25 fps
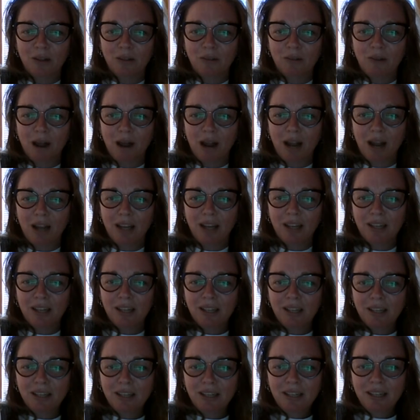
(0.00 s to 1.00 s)
the way.
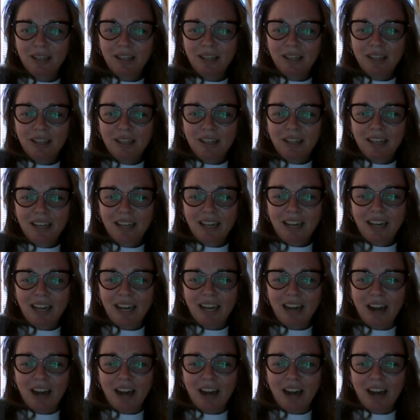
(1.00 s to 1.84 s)
Like